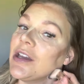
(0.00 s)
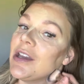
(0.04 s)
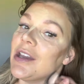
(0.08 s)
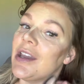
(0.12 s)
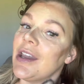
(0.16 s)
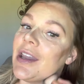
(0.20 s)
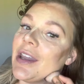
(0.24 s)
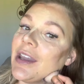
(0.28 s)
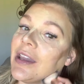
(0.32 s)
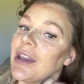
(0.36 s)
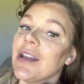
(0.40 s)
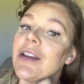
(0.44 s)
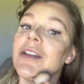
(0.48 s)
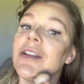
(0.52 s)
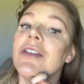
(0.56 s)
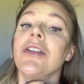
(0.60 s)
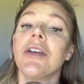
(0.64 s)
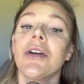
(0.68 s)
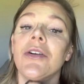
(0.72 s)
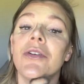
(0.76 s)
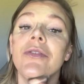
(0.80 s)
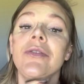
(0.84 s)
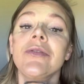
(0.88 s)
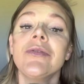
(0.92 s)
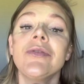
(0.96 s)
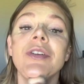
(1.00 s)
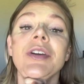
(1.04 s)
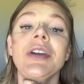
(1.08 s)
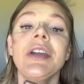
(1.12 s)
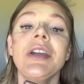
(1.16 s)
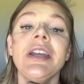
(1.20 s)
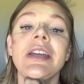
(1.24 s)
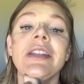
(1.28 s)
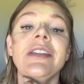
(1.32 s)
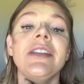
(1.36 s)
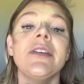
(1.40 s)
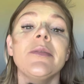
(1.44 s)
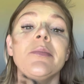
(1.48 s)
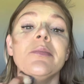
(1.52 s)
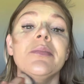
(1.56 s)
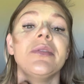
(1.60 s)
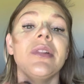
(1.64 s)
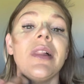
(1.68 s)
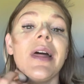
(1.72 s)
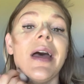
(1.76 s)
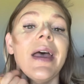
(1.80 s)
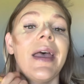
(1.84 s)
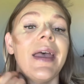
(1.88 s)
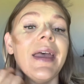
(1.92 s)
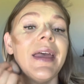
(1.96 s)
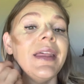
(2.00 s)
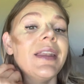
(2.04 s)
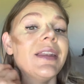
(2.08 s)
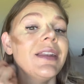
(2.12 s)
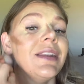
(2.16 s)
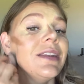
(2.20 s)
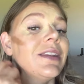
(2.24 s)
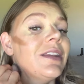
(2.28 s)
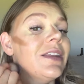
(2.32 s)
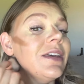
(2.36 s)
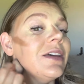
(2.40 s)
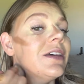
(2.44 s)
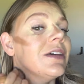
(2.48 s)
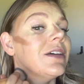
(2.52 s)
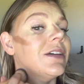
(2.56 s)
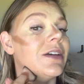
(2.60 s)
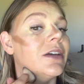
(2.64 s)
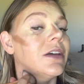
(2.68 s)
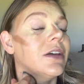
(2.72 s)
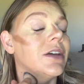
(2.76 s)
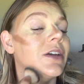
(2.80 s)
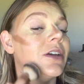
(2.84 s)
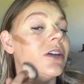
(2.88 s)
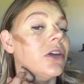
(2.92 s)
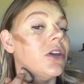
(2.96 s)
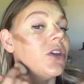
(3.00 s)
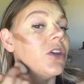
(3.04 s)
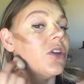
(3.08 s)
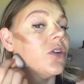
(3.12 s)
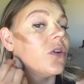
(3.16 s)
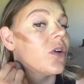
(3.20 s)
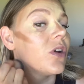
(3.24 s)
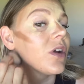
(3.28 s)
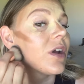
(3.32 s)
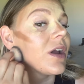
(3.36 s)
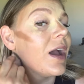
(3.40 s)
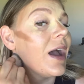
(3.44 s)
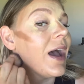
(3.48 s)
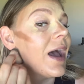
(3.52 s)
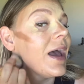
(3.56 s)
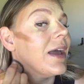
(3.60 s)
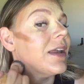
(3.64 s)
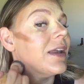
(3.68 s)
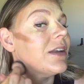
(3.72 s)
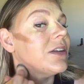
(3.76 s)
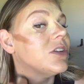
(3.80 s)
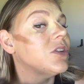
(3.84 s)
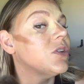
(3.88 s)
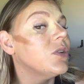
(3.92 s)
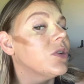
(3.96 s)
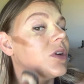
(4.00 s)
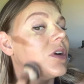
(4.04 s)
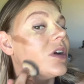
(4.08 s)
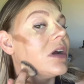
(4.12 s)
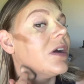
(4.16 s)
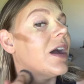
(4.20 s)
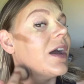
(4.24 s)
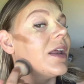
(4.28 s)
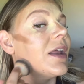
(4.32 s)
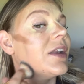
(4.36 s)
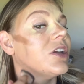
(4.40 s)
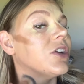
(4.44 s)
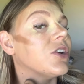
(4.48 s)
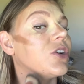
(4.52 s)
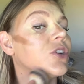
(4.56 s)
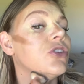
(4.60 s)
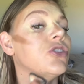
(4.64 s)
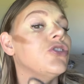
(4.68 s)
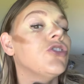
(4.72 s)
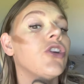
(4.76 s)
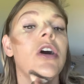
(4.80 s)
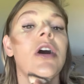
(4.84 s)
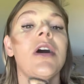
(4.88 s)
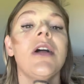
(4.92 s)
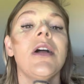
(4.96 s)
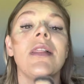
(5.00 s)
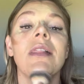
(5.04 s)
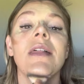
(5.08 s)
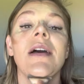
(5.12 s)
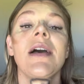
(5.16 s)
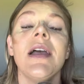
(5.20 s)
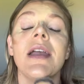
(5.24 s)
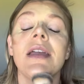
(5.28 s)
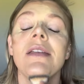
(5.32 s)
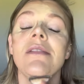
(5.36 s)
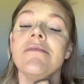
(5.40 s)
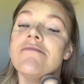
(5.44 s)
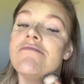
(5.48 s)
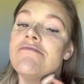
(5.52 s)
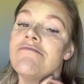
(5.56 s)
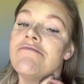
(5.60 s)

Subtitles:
And don't forget to blend your contour on your jawline.